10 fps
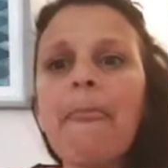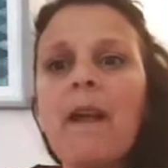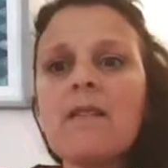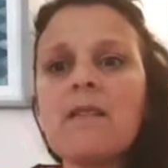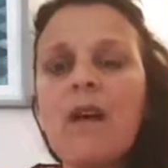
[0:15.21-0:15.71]

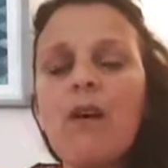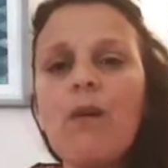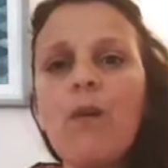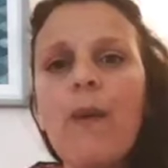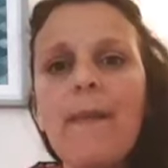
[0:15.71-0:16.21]

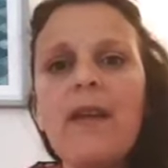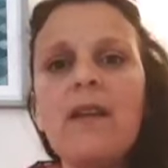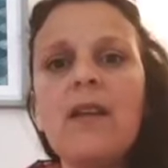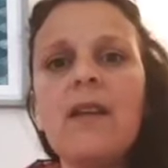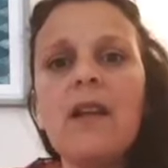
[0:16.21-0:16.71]
So
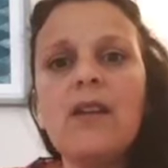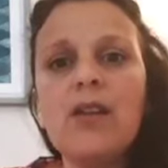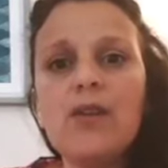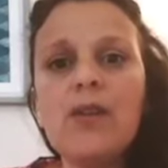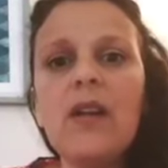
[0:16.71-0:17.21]
women
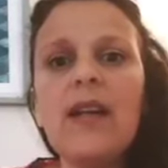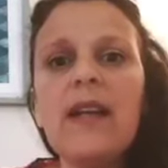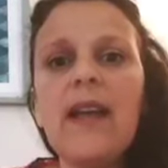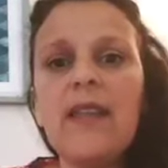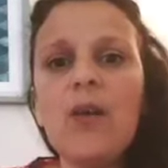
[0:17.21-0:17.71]

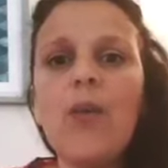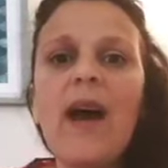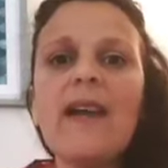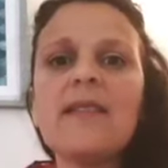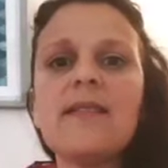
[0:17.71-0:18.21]
usually in the
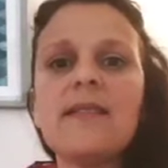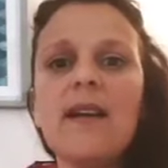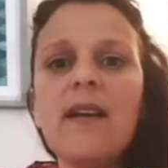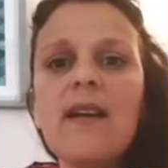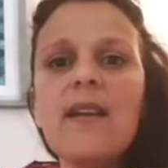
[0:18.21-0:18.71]
West
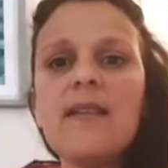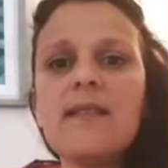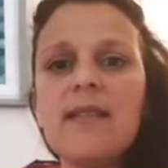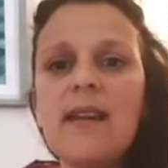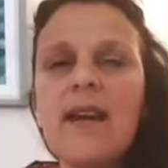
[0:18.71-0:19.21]

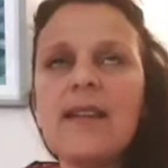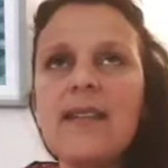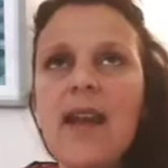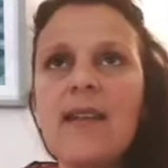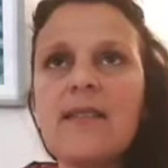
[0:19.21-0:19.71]
see it
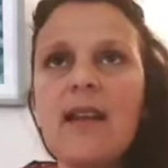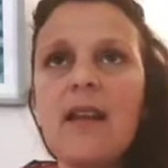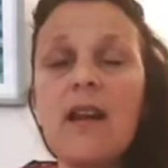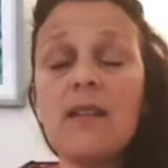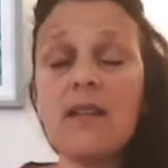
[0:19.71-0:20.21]
as
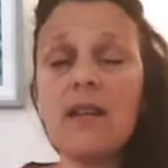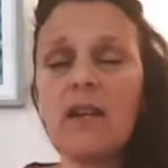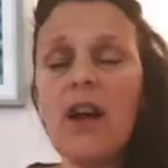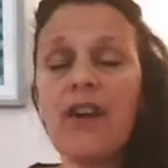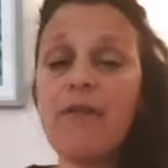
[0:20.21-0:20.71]
a as a
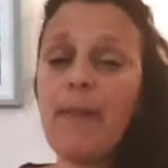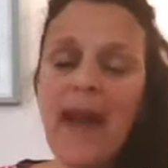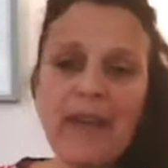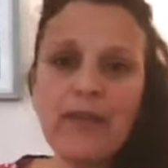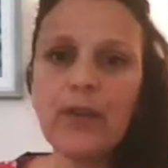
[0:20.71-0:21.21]
kind of
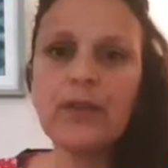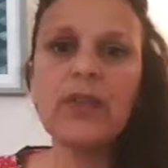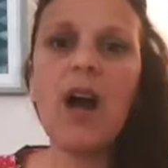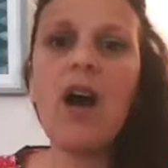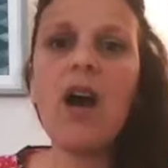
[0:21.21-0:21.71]
painful
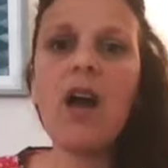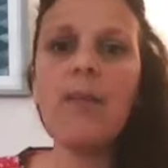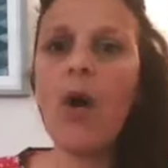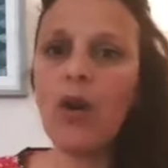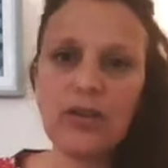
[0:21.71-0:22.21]

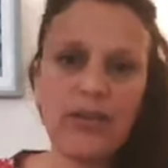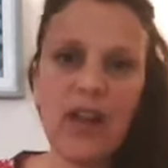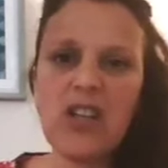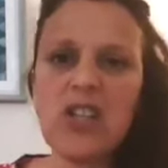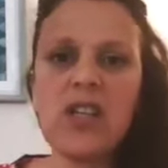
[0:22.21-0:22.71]
time, hot
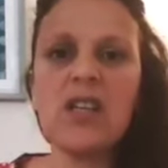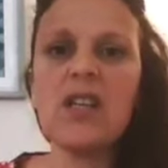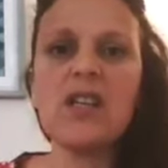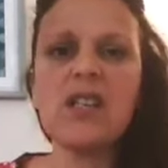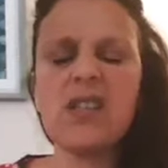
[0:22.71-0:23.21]

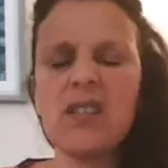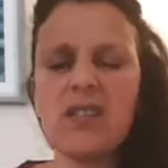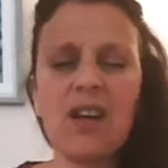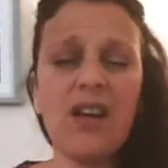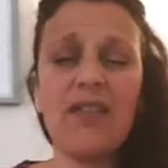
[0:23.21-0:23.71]
flashes, so
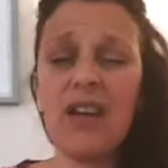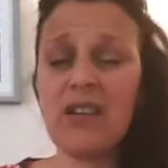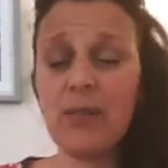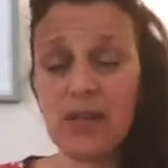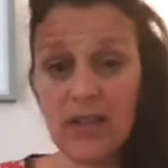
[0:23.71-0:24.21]
it's kind of like
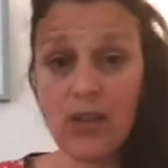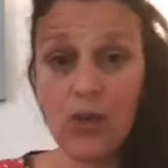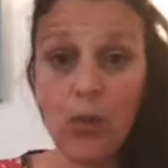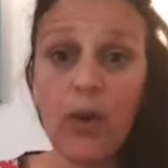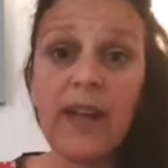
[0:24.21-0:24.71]
the most
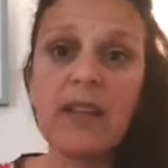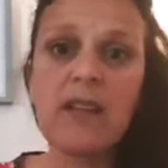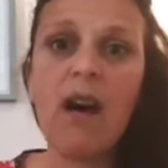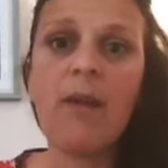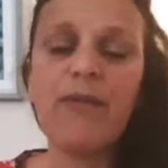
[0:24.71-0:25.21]
annoying
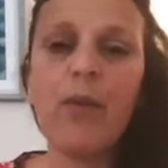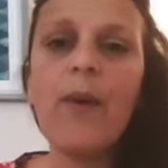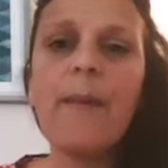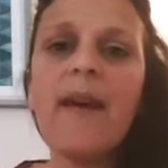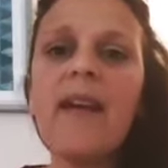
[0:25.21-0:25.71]
time for
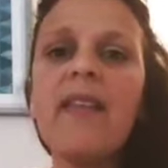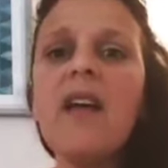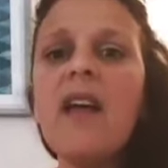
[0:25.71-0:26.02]
women